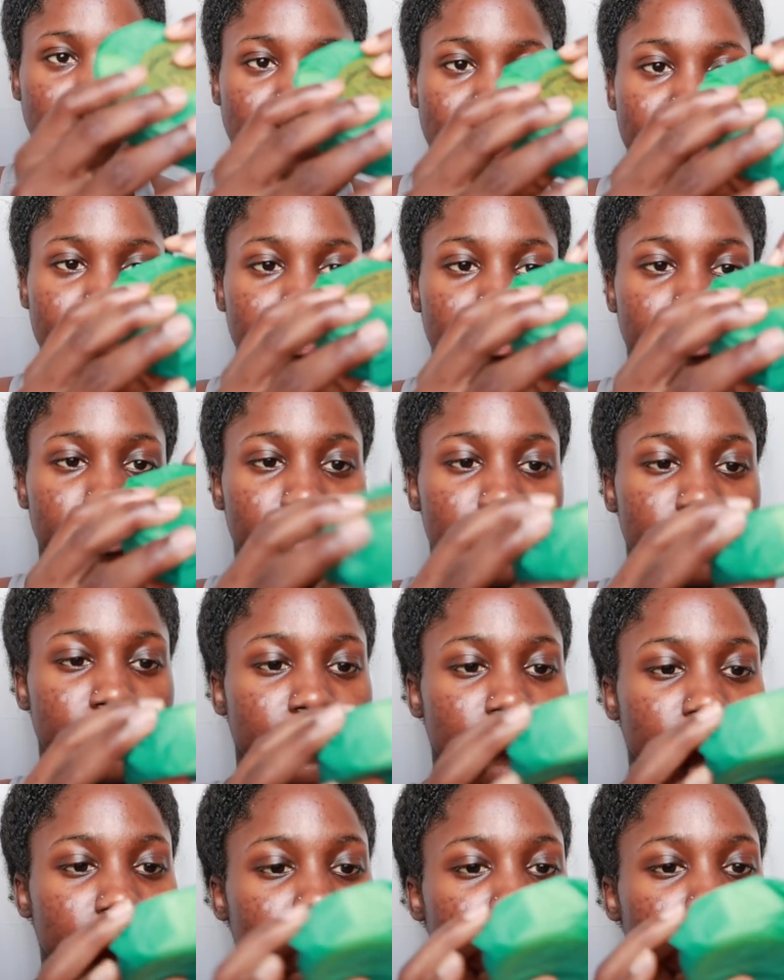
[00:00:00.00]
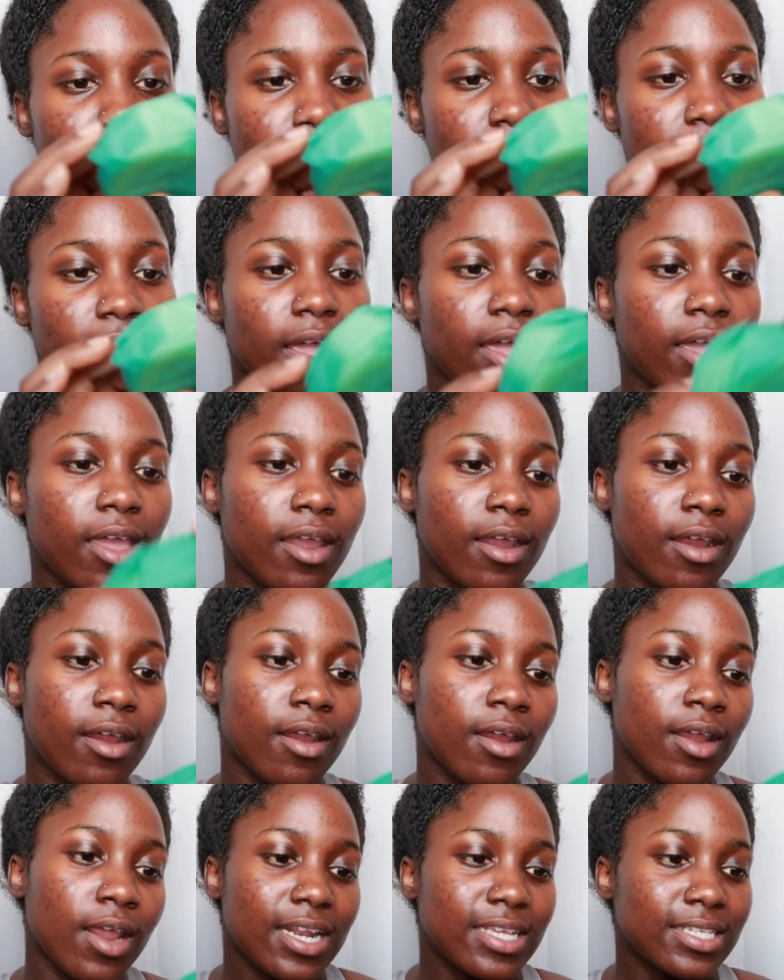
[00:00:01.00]
wrapper right
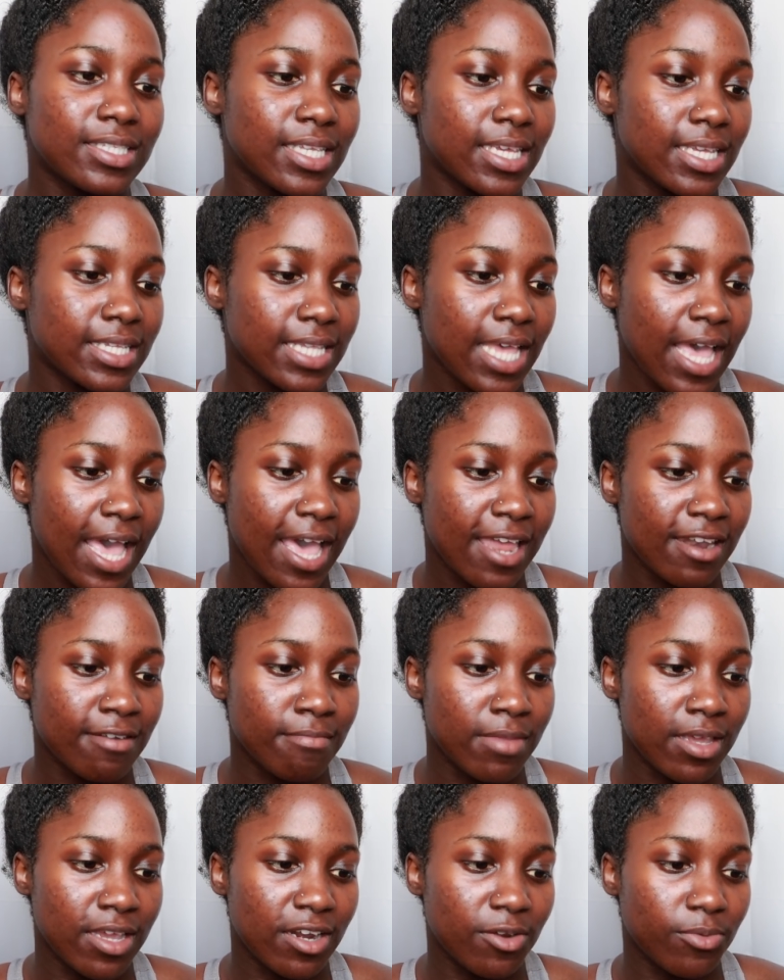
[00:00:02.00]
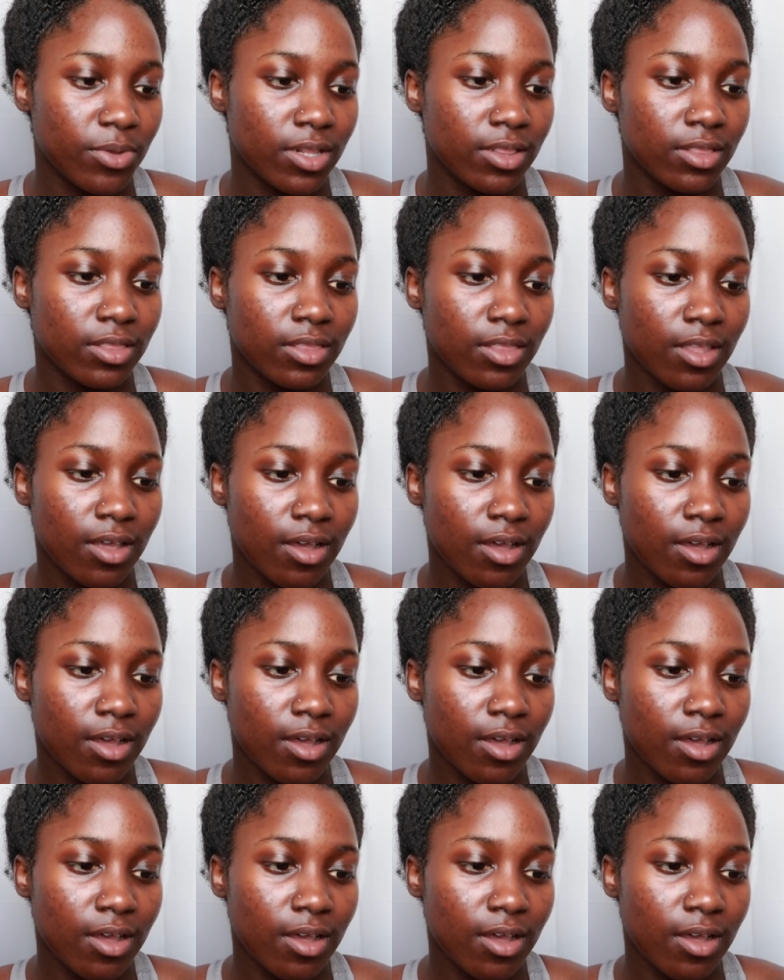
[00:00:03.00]
here and it says handmade with